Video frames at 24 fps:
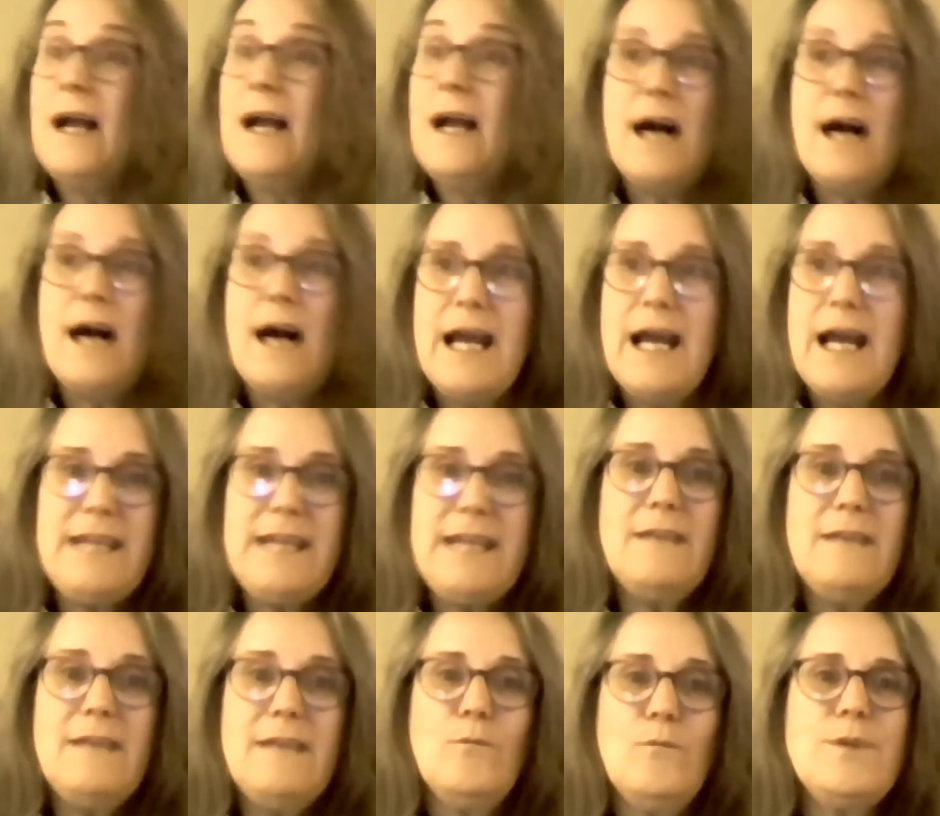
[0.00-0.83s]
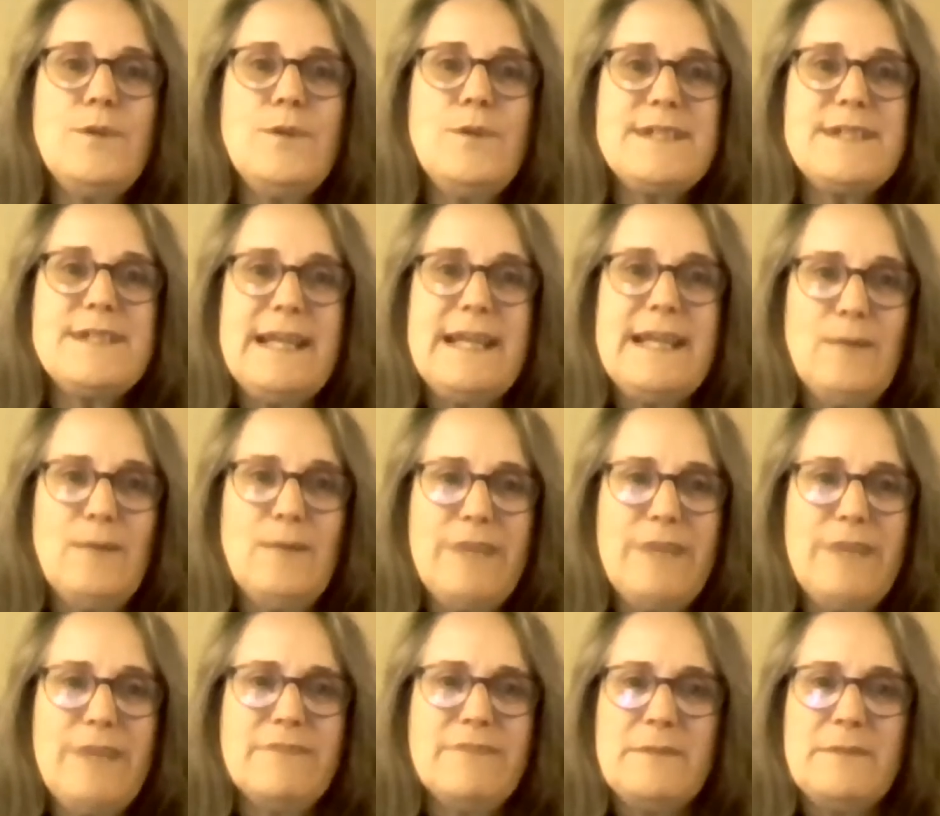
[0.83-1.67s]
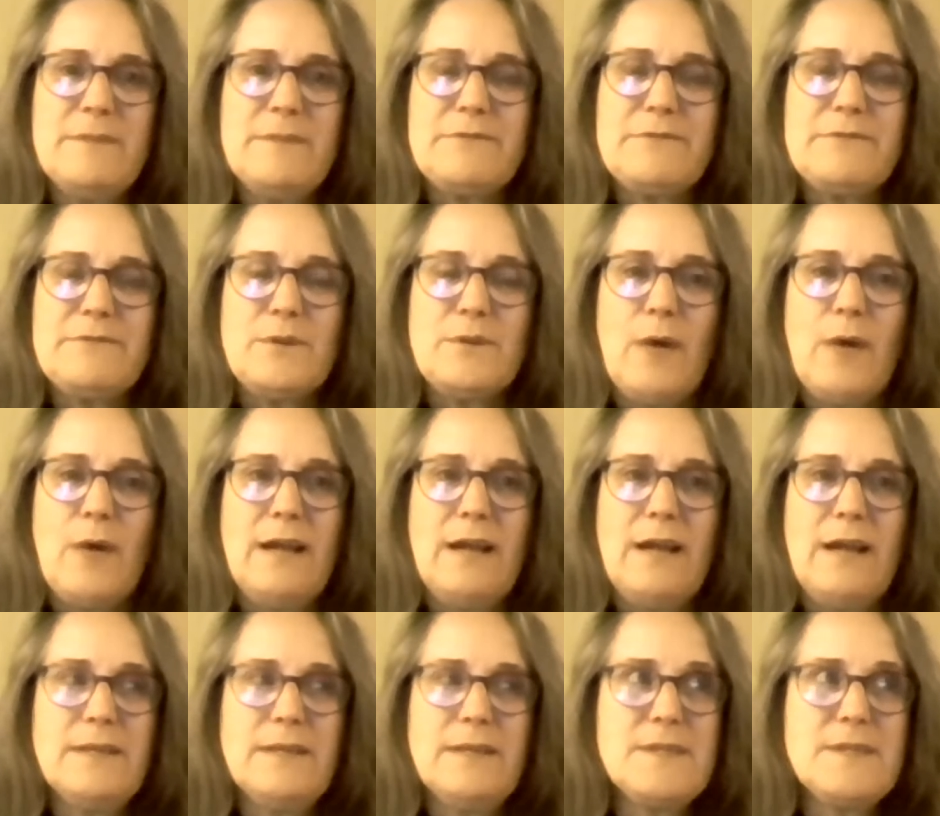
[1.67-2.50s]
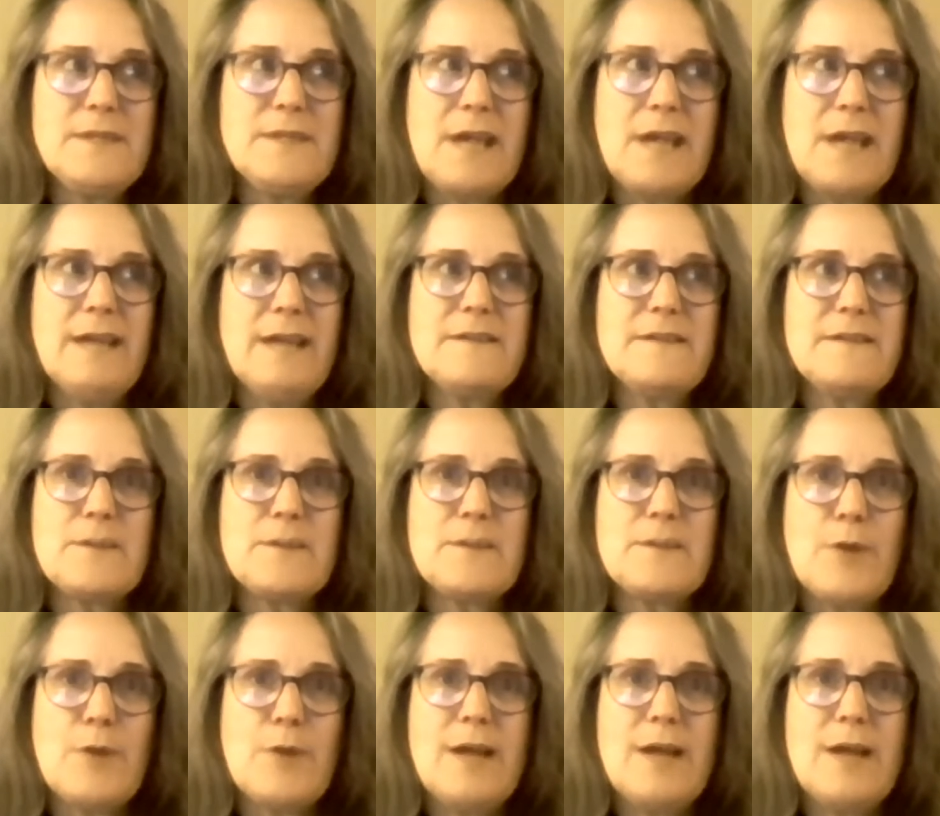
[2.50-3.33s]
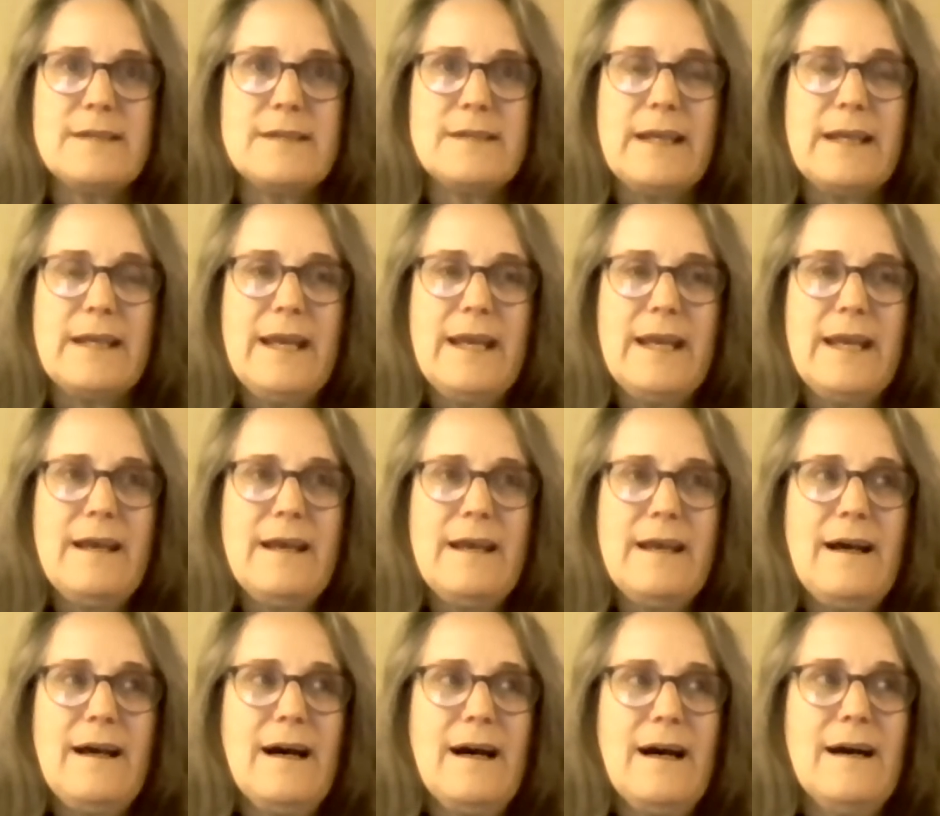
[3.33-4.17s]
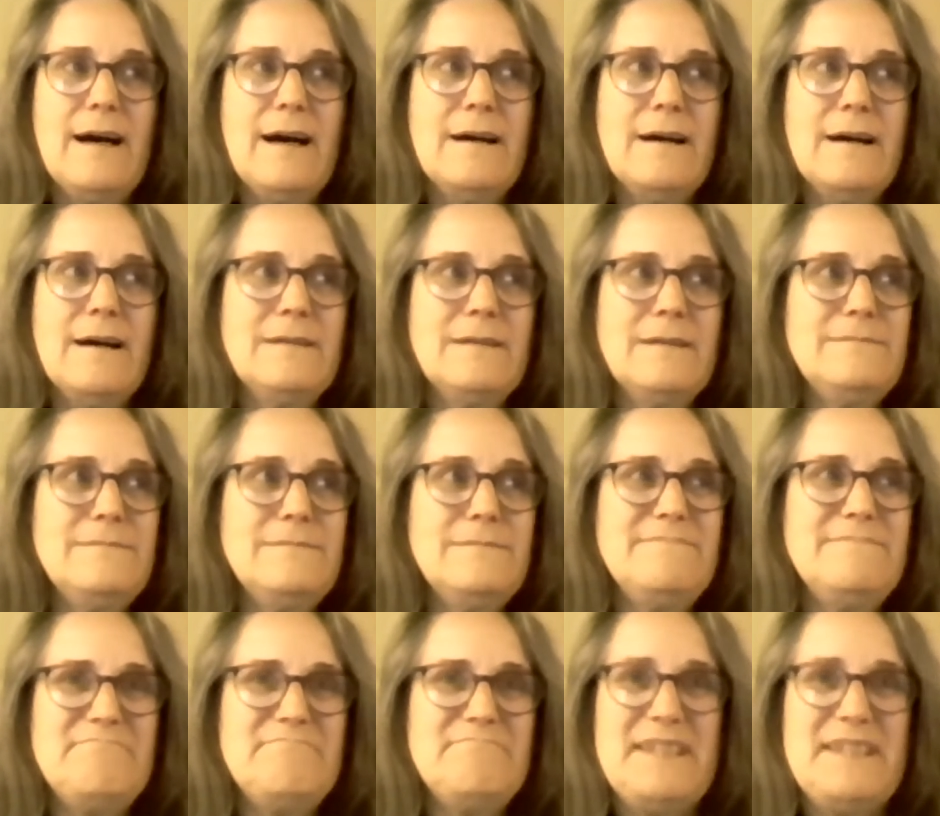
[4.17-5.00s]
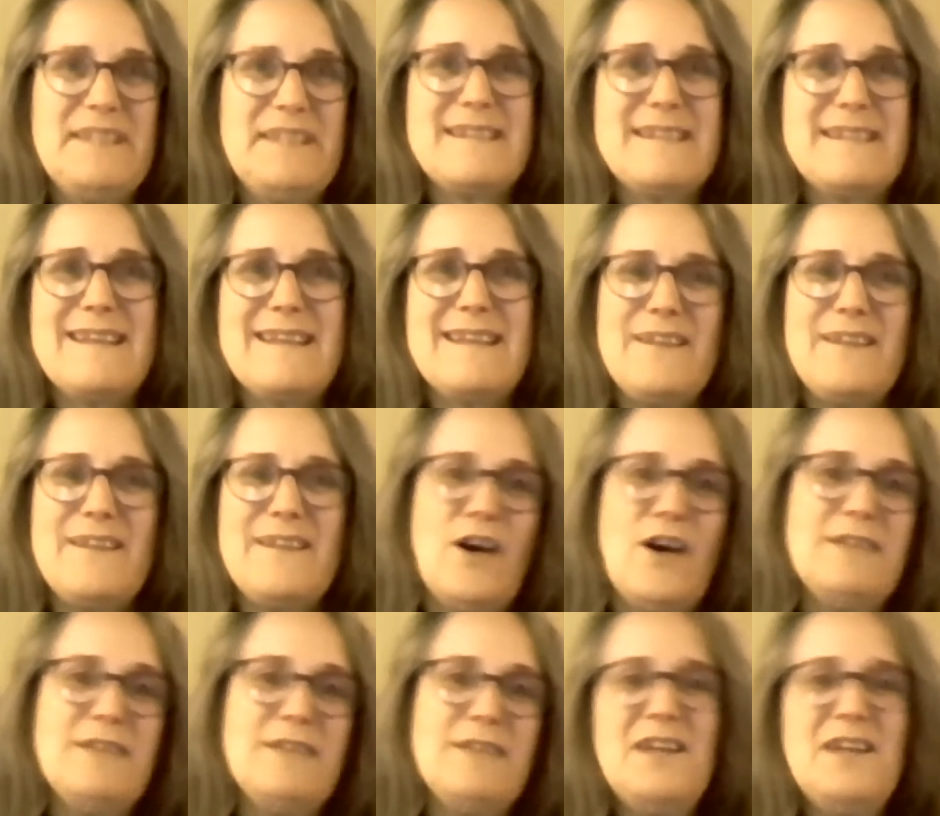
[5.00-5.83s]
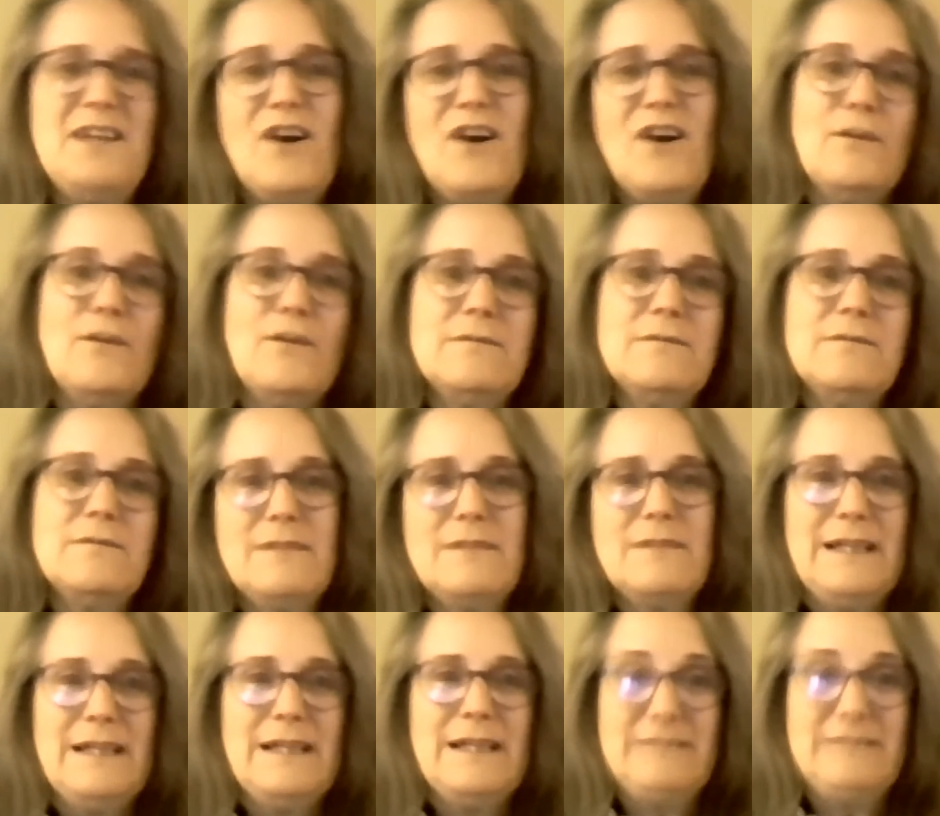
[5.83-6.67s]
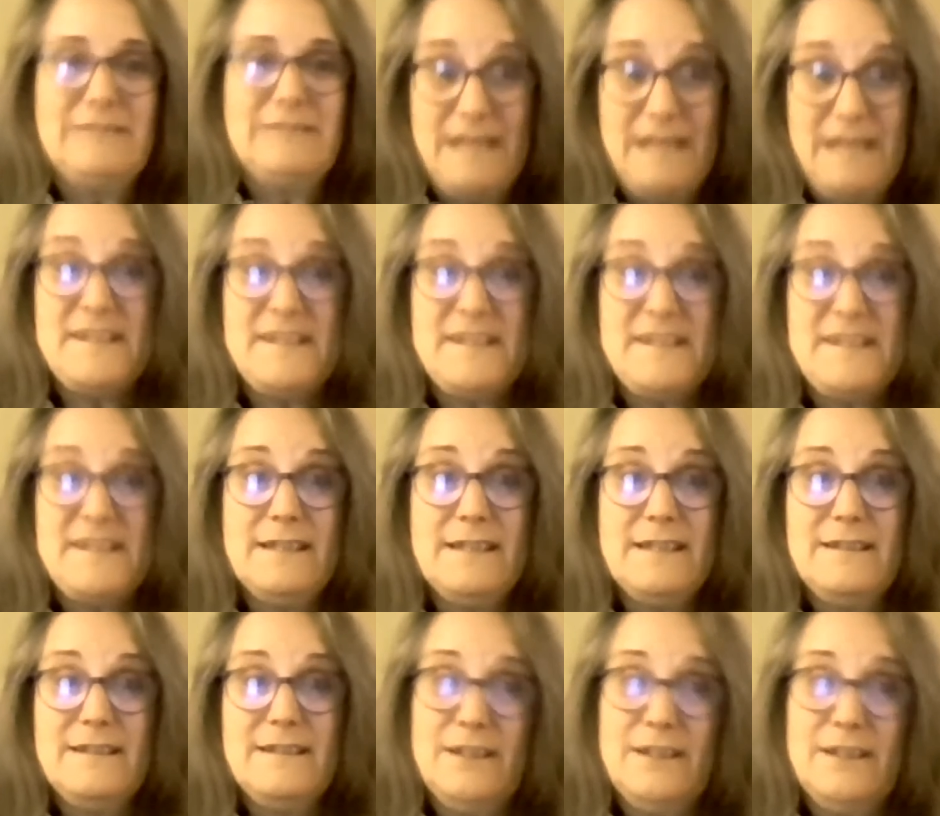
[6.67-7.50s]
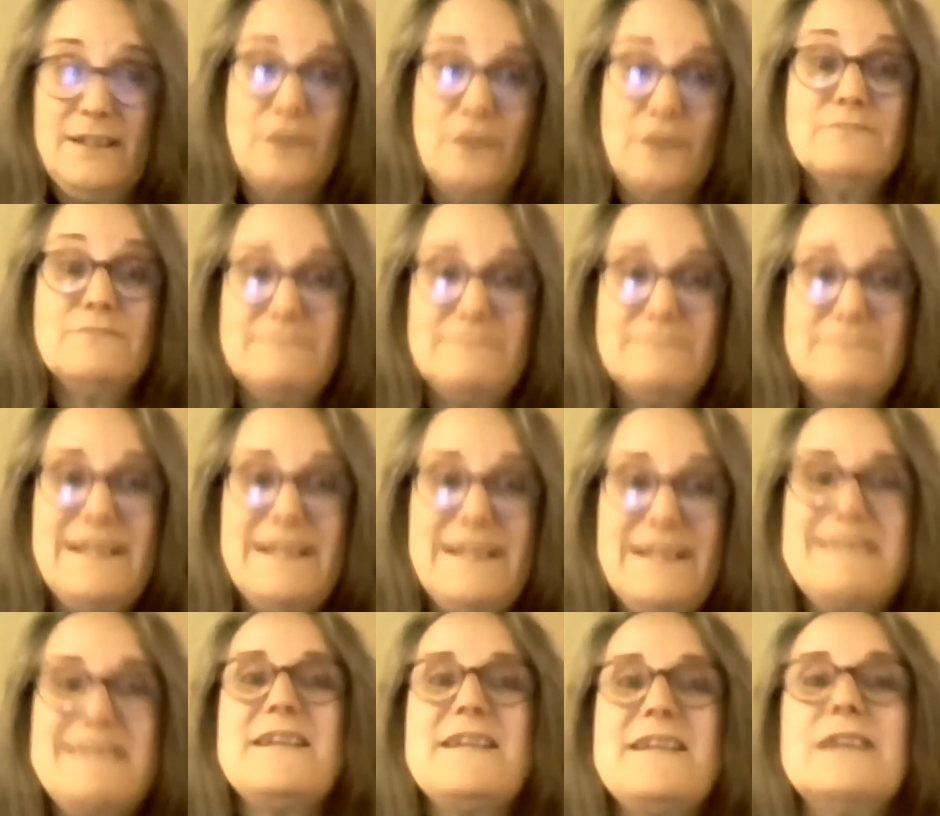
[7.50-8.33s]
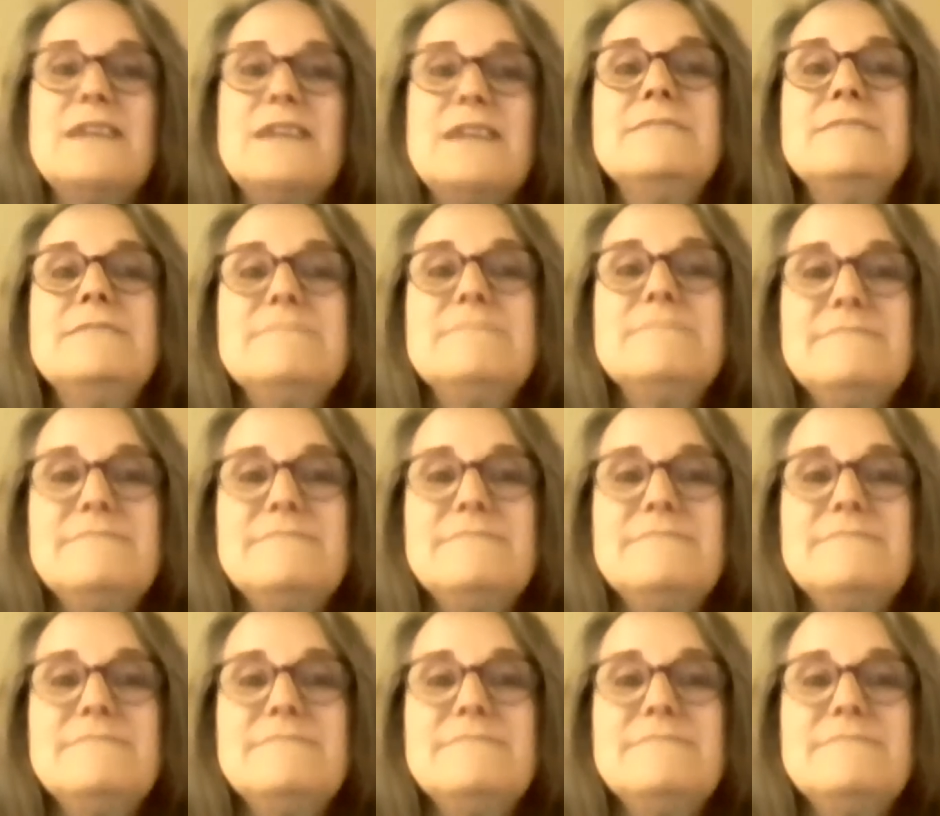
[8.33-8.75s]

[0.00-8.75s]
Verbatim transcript: I stayed away from it for a while. It was kind of surprising uh, because I thought, oh, well, I've seen it. You know, it's done.